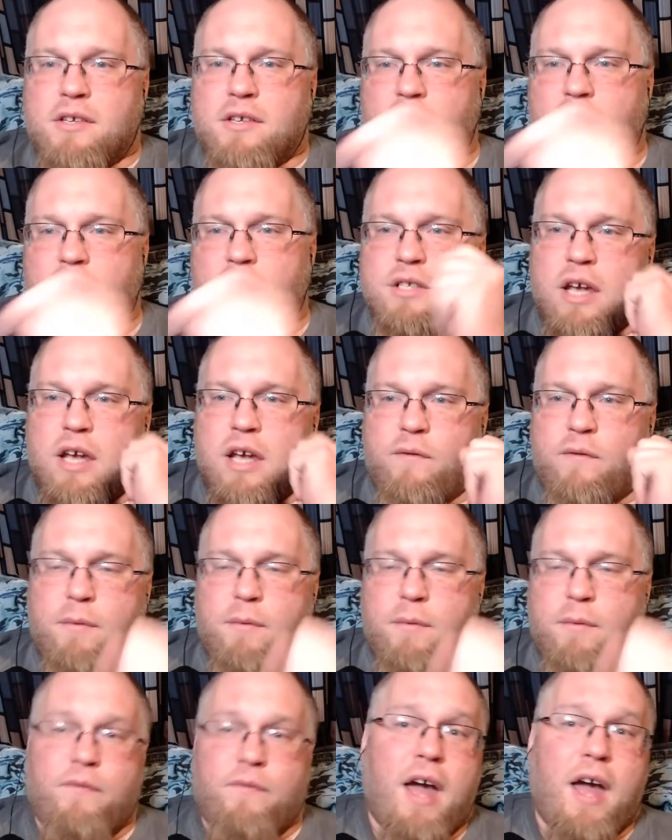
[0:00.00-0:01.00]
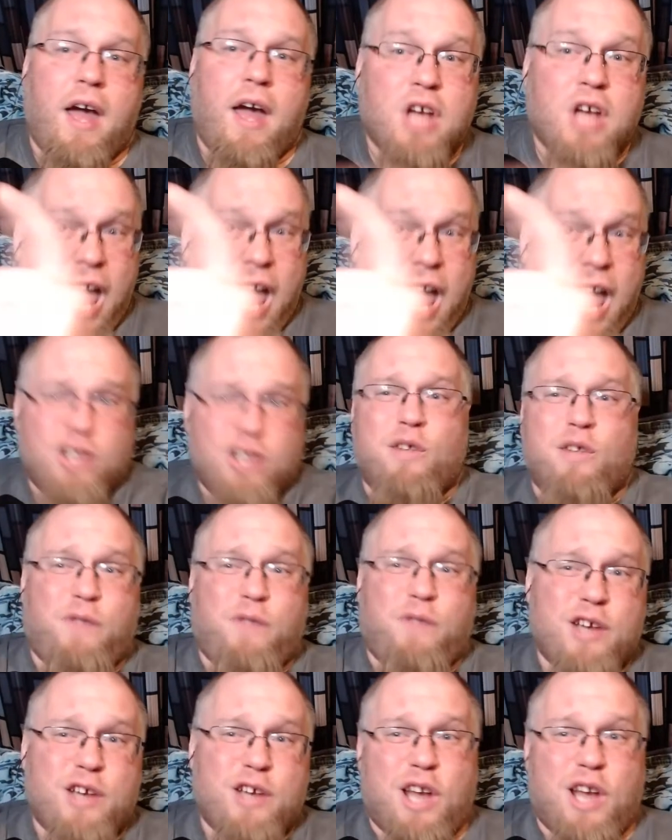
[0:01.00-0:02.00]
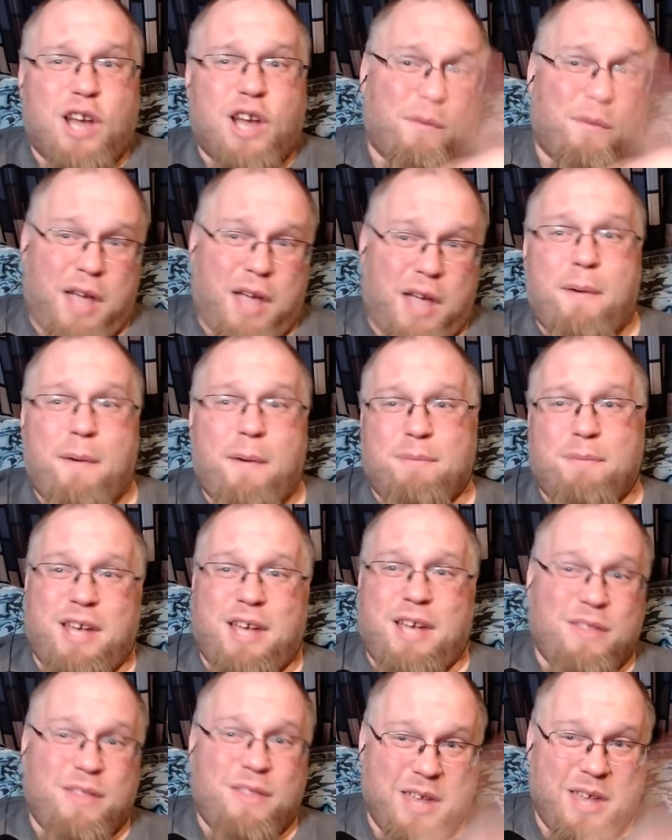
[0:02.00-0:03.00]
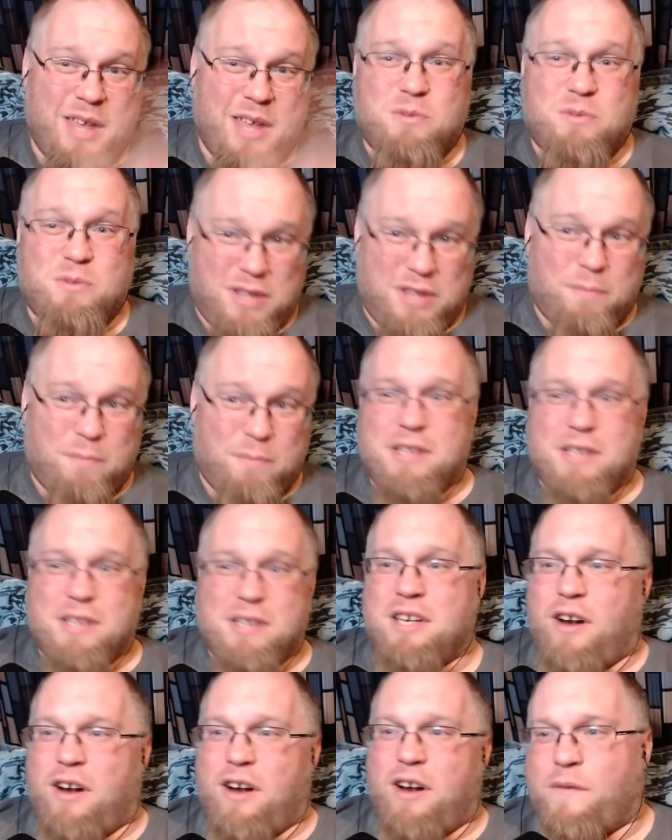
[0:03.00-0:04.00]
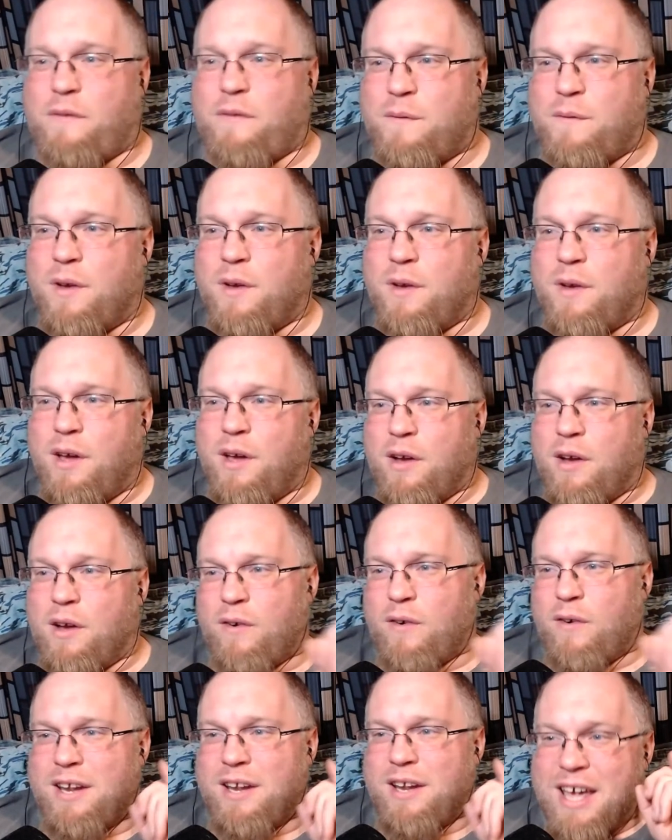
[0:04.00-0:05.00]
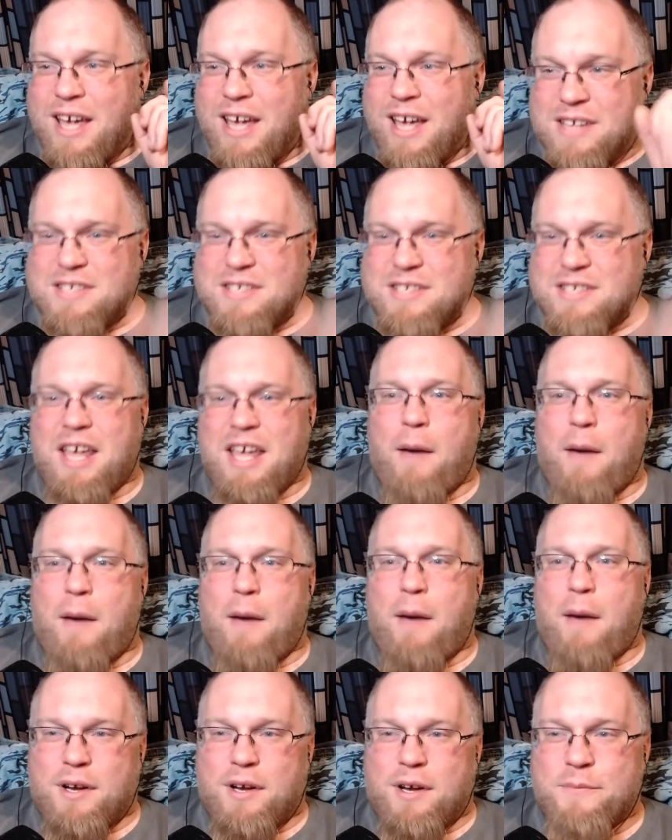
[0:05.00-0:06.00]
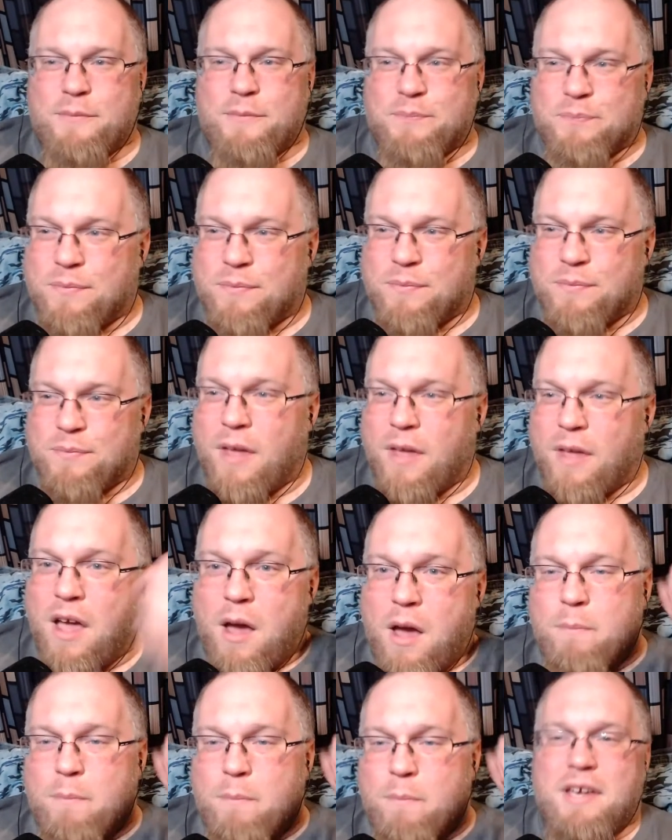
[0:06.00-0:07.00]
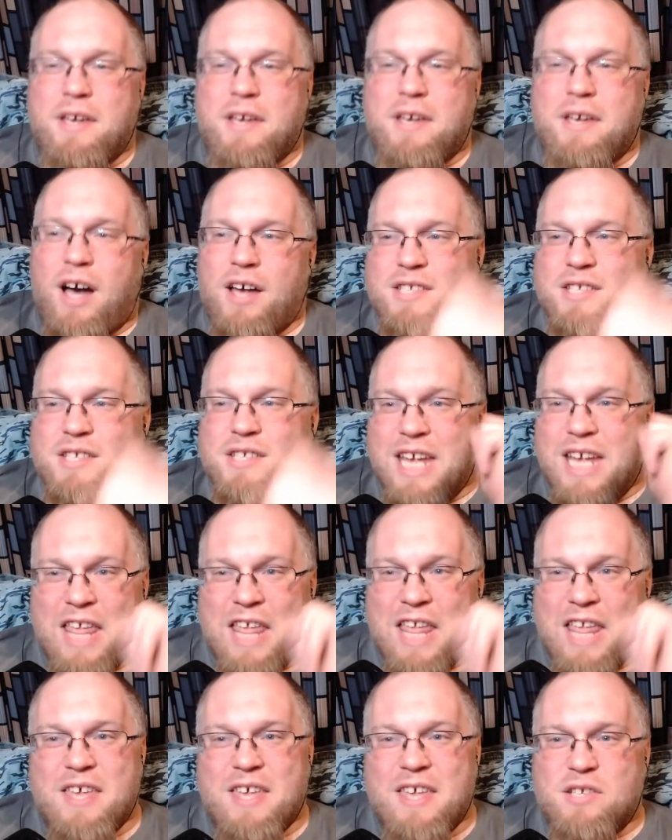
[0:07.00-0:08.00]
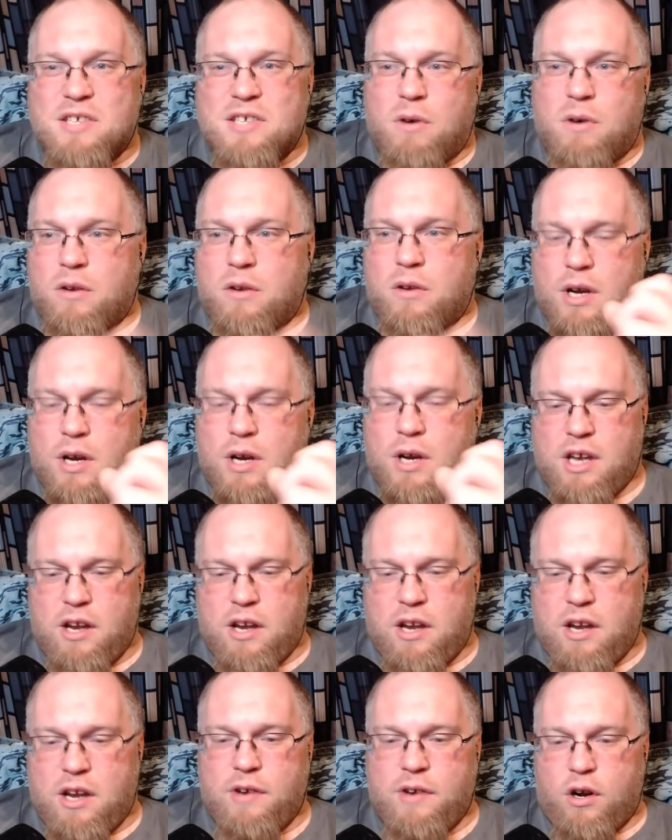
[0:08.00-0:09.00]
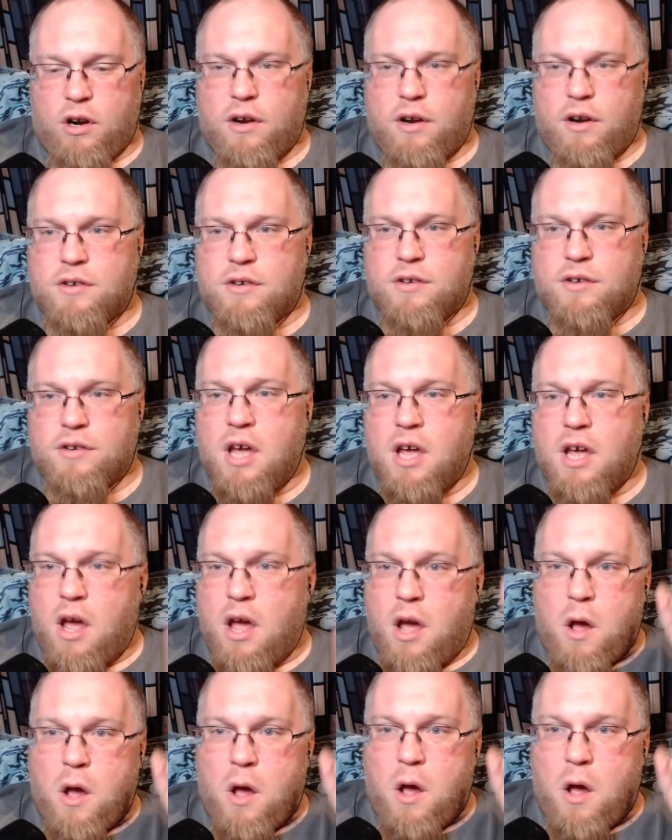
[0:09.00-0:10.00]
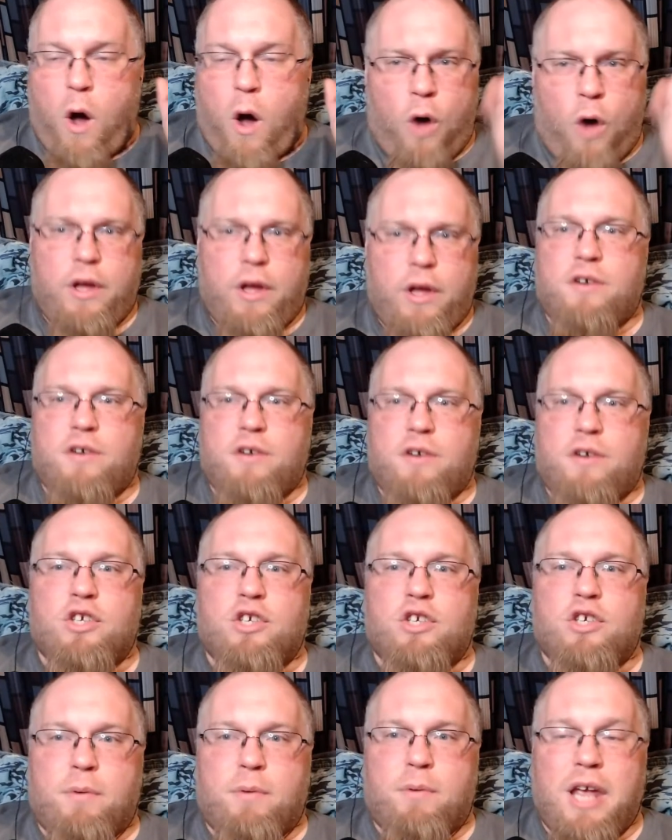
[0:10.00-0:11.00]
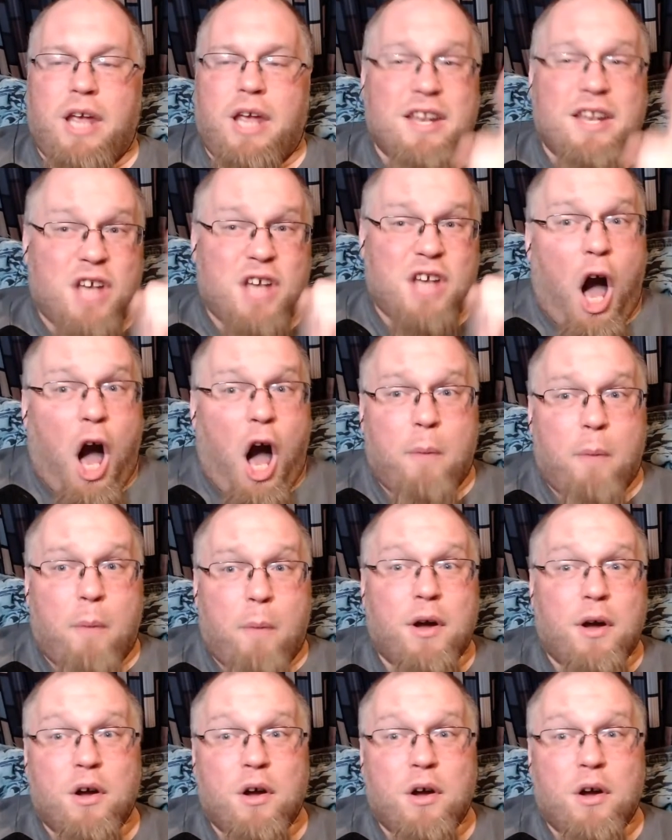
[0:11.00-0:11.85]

they could take it from the Flash. Actually, the Flash got it from the comic book, and that's what they're basing it off of, Courtney, is the comic book. Because in this one, Crisis on Infinite Earths, all the Earths are in jeopardy. And it's up